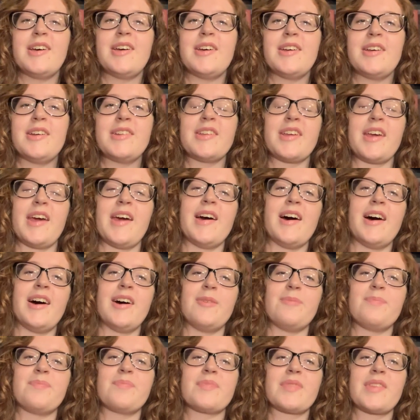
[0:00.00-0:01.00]
and
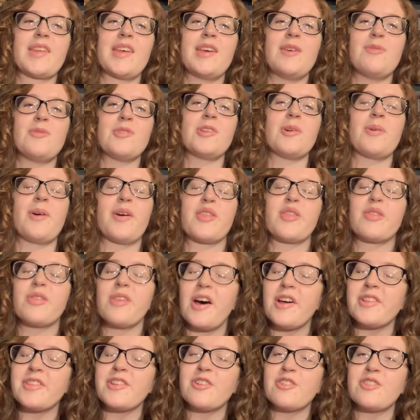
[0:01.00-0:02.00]
yeah, even though I
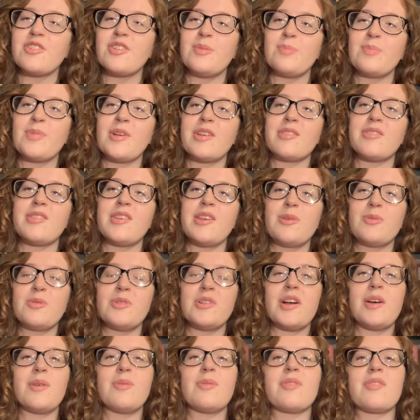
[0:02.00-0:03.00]
thought there shouldn't be a
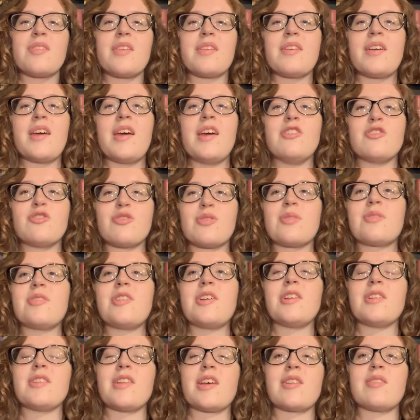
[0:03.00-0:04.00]
sequel, I was
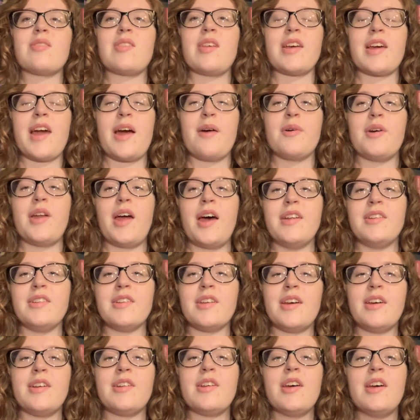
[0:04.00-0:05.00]
interested in like seeing how it
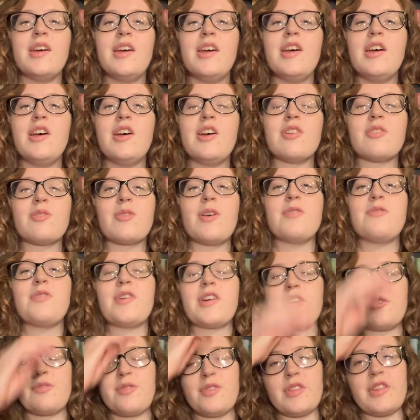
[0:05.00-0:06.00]
ended. So I
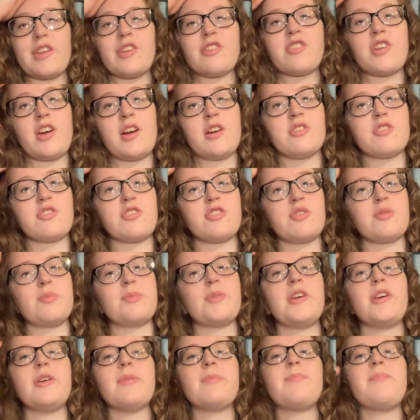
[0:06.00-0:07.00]
figured for this challenge it'll
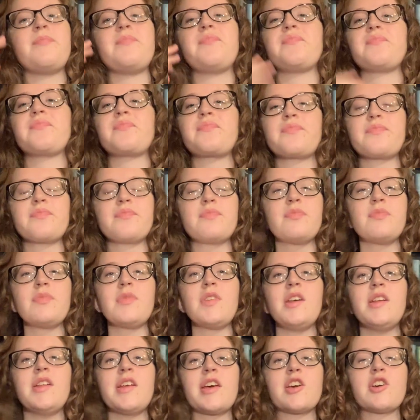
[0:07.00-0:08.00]
be
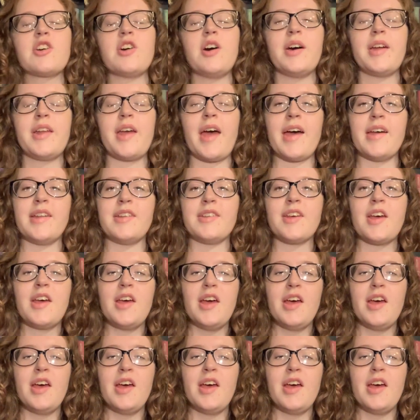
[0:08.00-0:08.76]
like good and